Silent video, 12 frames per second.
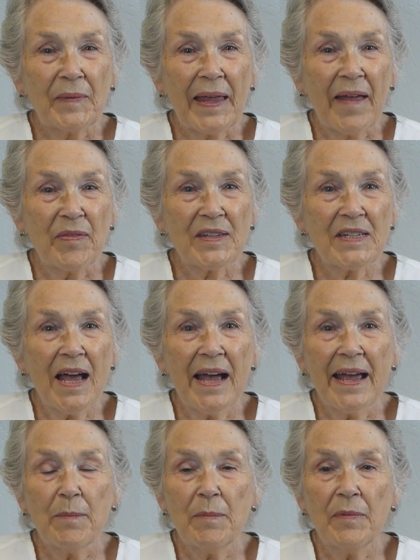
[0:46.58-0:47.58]
At the
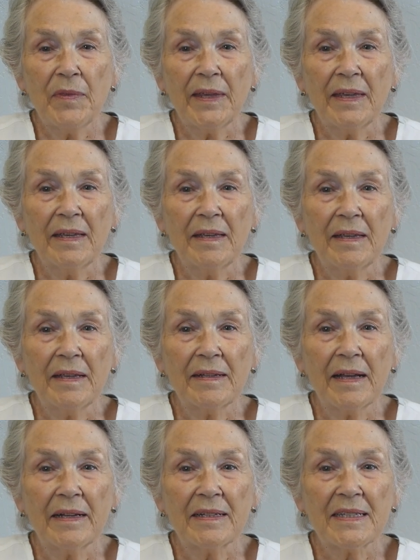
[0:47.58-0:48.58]
time, the
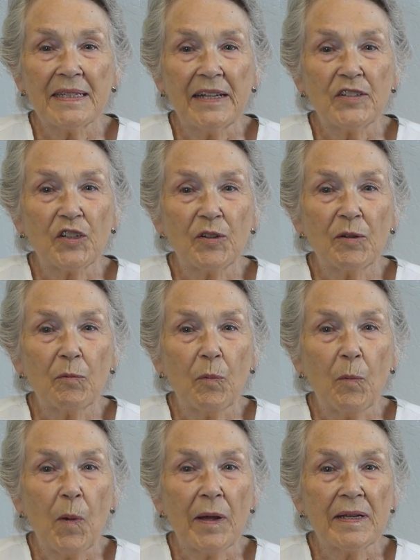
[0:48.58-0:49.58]
center
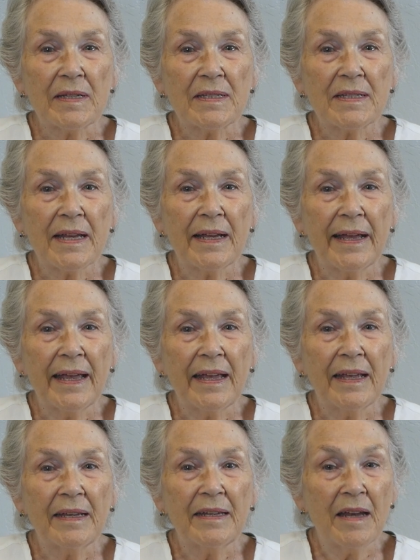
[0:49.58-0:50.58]
was
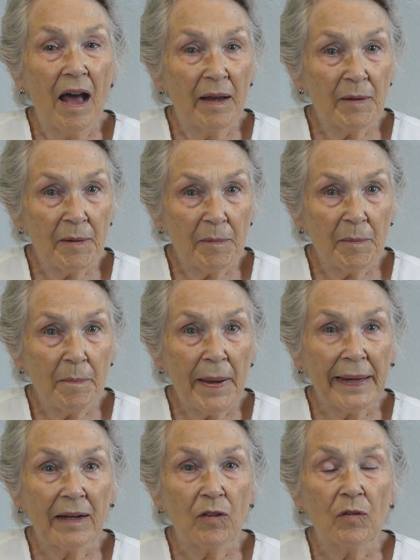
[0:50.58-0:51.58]
a not
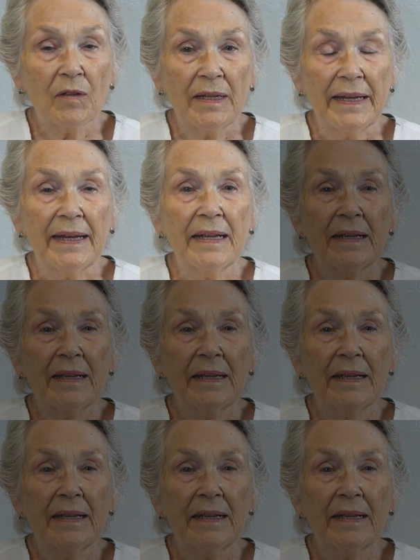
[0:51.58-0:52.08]
medical clinic.